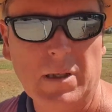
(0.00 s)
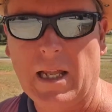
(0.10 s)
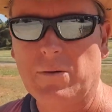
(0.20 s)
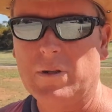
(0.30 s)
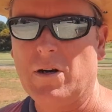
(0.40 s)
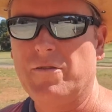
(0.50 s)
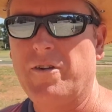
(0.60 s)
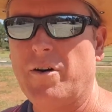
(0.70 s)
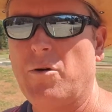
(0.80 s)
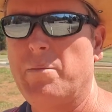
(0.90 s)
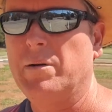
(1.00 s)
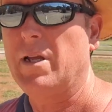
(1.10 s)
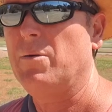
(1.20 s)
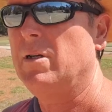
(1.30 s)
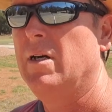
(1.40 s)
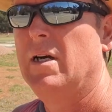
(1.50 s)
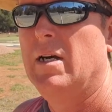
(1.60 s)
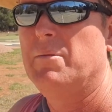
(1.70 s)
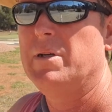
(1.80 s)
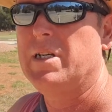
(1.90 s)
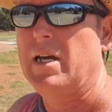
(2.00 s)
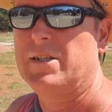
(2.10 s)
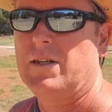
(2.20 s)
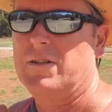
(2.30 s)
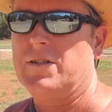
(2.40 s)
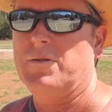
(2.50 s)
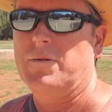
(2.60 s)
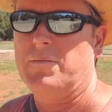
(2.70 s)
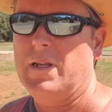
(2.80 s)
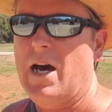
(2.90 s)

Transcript: a bit late with the old photo op on that one. But yeah, so I just thought